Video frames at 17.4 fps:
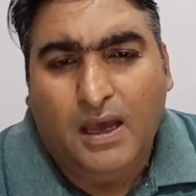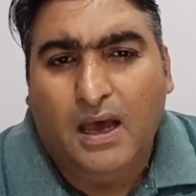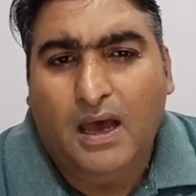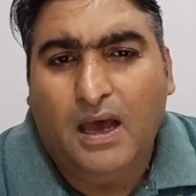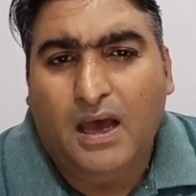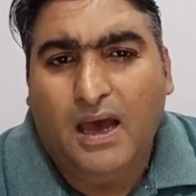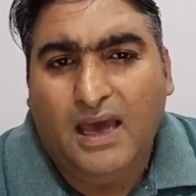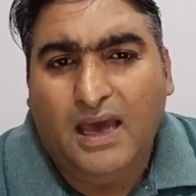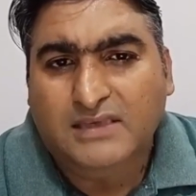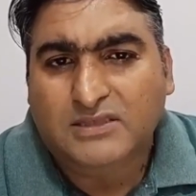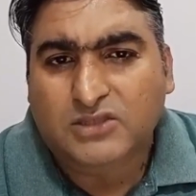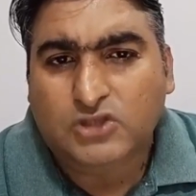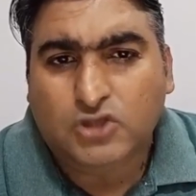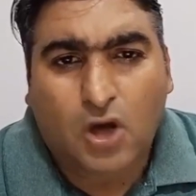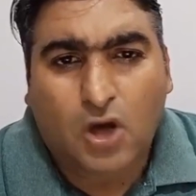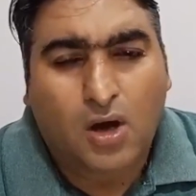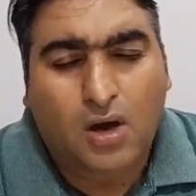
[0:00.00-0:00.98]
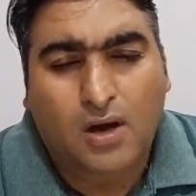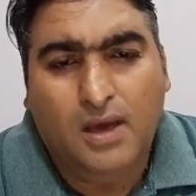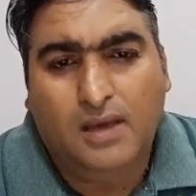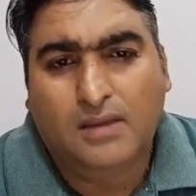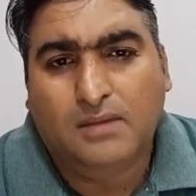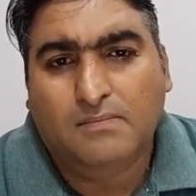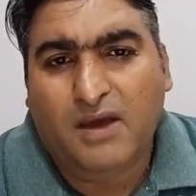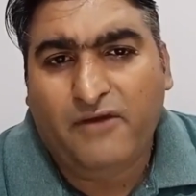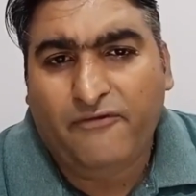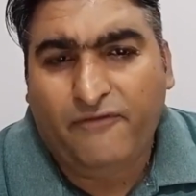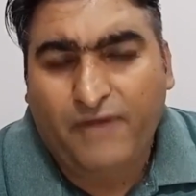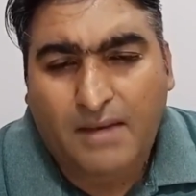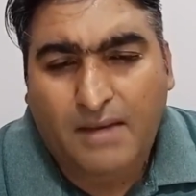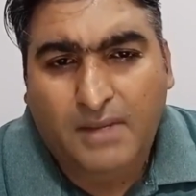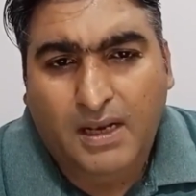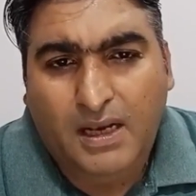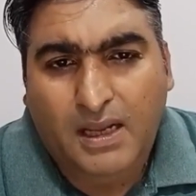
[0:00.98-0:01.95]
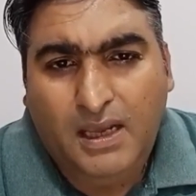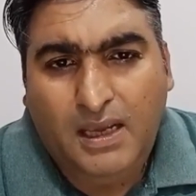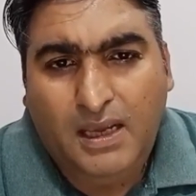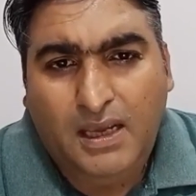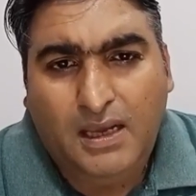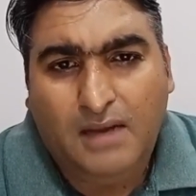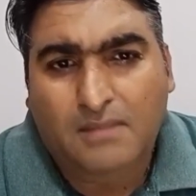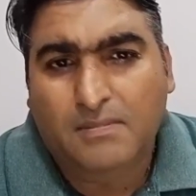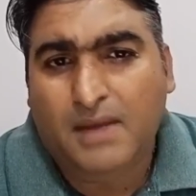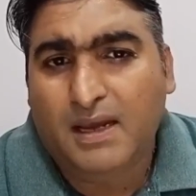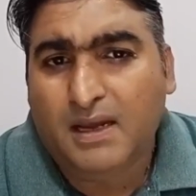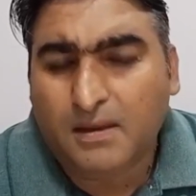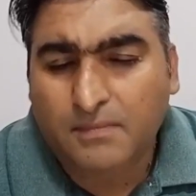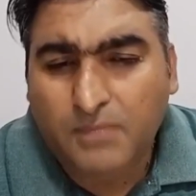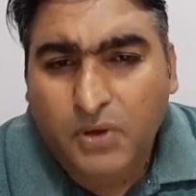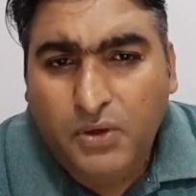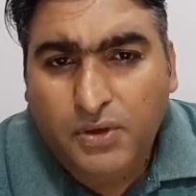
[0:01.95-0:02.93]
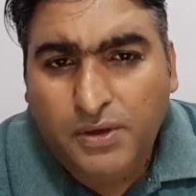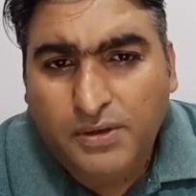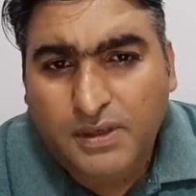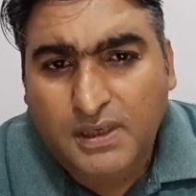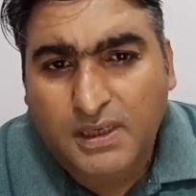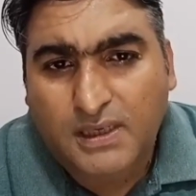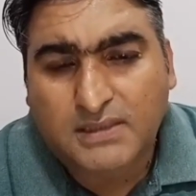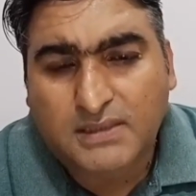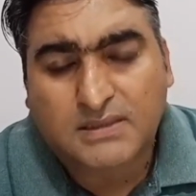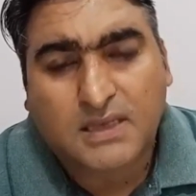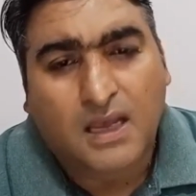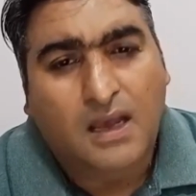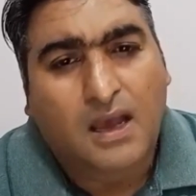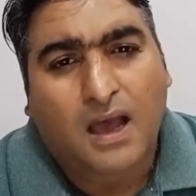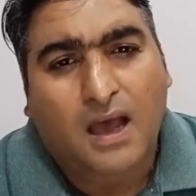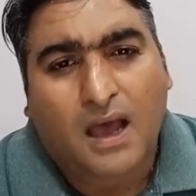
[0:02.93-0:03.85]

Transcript: I saw in my family, in my communities,